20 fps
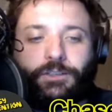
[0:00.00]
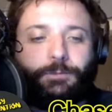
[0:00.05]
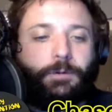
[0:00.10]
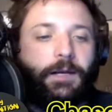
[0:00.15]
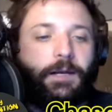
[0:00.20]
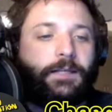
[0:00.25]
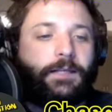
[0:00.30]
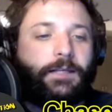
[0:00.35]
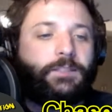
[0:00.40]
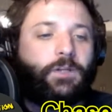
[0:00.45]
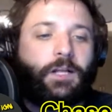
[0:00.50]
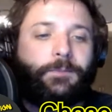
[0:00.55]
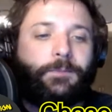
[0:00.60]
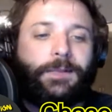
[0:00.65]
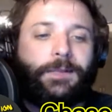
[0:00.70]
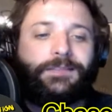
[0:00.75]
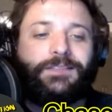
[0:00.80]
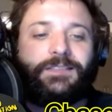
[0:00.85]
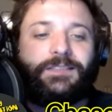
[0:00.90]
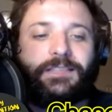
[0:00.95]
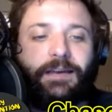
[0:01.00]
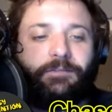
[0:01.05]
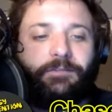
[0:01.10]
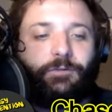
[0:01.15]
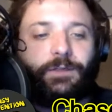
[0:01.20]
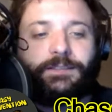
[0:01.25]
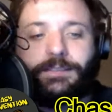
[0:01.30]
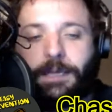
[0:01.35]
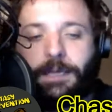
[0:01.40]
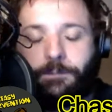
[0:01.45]
You're probably talking about 7
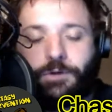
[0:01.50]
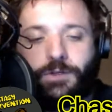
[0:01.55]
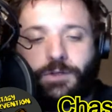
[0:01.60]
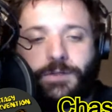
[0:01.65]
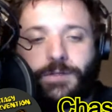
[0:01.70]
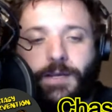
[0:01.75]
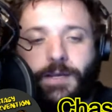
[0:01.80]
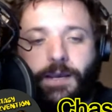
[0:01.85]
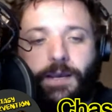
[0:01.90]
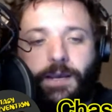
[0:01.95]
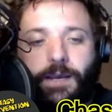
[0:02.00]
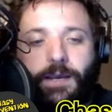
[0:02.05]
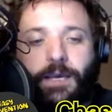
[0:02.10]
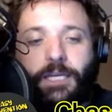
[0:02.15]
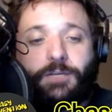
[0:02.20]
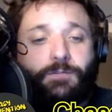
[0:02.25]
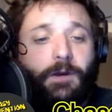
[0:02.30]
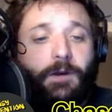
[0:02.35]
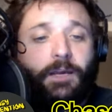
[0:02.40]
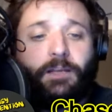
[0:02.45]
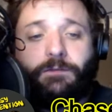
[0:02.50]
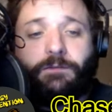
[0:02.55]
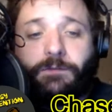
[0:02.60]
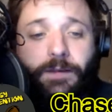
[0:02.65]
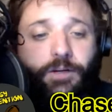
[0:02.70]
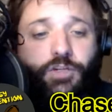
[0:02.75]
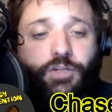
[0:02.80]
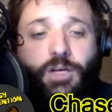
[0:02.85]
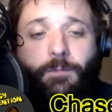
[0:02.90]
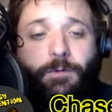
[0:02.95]
receptions. And he's probably going to
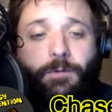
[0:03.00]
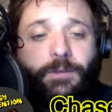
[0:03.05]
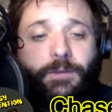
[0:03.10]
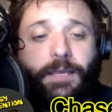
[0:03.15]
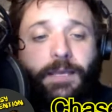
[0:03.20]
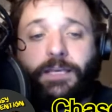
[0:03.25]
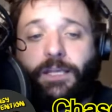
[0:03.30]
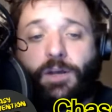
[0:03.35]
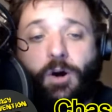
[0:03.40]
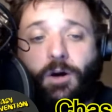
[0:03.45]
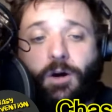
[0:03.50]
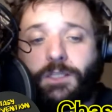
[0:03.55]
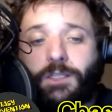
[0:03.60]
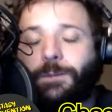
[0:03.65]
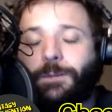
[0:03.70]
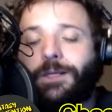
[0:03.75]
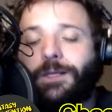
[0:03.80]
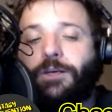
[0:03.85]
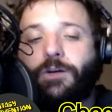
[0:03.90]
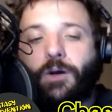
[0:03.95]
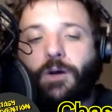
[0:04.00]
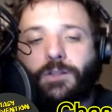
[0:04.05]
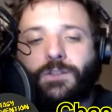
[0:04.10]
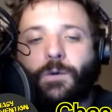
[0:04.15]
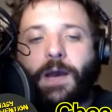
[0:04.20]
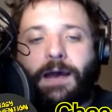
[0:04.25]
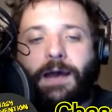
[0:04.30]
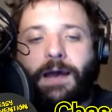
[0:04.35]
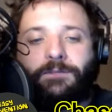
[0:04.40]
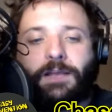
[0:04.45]
finish up with 80 yards, but he could also
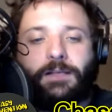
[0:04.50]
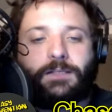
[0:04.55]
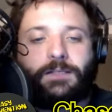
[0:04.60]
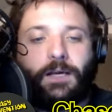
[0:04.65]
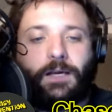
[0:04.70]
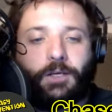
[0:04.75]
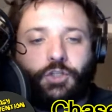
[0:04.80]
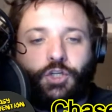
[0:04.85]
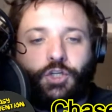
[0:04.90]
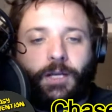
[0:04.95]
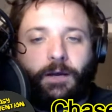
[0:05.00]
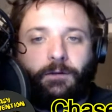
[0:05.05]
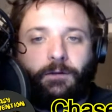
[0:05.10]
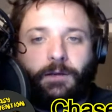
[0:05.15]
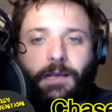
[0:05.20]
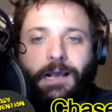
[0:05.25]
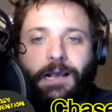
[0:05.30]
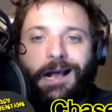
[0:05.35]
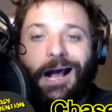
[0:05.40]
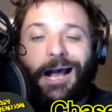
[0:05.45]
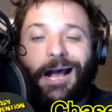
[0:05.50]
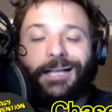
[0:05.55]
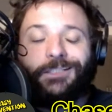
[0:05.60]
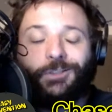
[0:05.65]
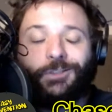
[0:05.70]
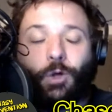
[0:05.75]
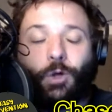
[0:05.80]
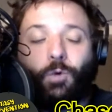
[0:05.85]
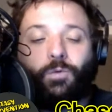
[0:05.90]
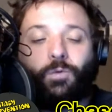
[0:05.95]
have that touchdown. I
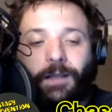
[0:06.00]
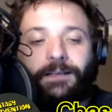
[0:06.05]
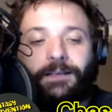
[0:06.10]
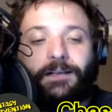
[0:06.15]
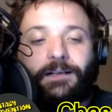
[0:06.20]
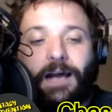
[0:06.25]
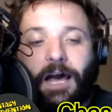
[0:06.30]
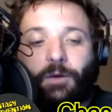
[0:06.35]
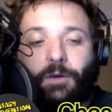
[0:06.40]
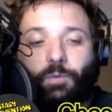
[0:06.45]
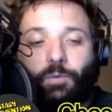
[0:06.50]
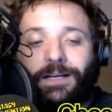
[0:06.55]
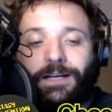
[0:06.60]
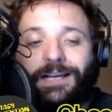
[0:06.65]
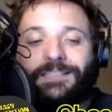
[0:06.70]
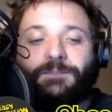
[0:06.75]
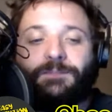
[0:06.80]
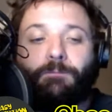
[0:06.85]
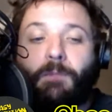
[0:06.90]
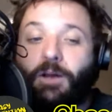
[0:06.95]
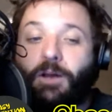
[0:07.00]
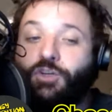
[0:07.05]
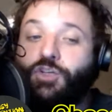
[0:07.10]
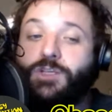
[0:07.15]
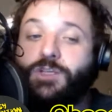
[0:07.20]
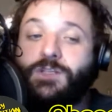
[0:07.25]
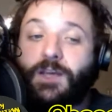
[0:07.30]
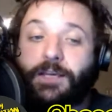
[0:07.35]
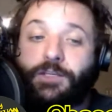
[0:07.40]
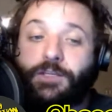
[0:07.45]
don't like Godwin as much
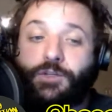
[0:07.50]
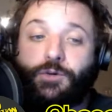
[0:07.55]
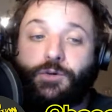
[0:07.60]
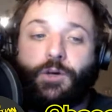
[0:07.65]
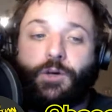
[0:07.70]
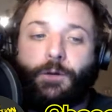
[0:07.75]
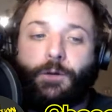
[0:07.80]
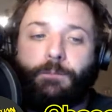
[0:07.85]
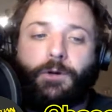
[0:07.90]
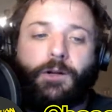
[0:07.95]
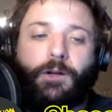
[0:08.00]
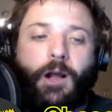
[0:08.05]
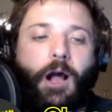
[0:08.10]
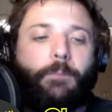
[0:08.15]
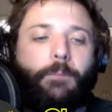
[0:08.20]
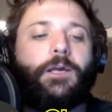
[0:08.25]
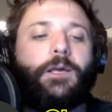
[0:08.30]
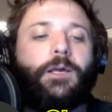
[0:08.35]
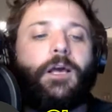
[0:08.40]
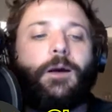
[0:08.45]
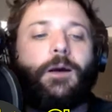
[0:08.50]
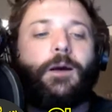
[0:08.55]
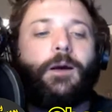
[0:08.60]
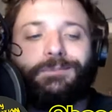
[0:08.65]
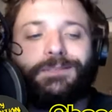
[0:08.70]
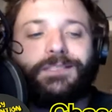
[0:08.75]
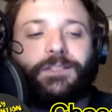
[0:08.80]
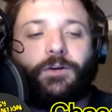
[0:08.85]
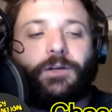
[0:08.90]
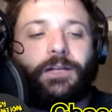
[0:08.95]
as I do Cooper Kupp, but
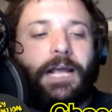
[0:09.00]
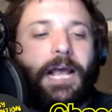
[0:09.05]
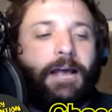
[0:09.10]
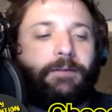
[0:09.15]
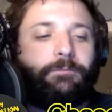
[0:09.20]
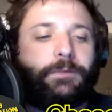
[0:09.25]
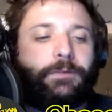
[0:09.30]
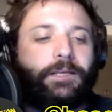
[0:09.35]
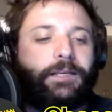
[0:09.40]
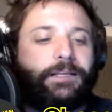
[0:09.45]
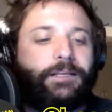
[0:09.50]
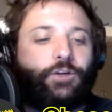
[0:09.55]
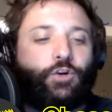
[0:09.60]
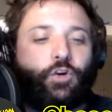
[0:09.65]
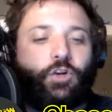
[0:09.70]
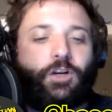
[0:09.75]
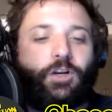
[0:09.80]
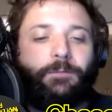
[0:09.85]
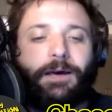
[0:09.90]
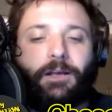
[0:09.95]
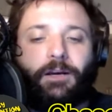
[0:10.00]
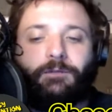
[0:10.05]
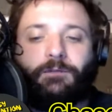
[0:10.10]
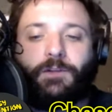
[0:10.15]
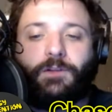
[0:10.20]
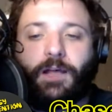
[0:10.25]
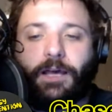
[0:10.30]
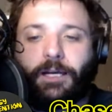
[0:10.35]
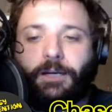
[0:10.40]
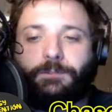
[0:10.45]
I'm still going to have him in a good amount
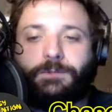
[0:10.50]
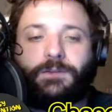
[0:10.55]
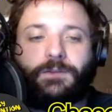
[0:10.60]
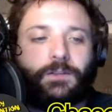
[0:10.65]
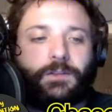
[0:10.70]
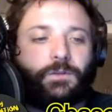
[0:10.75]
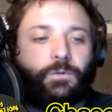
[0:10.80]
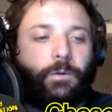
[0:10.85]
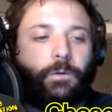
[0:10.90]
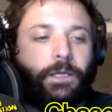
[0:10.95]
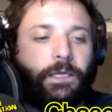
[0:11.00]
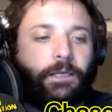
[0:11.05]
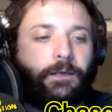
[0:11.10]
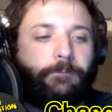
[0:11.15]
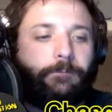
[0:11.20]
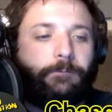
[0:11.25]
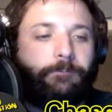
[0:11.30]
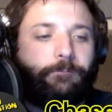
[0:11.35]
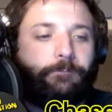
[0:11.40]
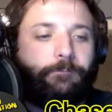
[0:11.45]
of lineups this week.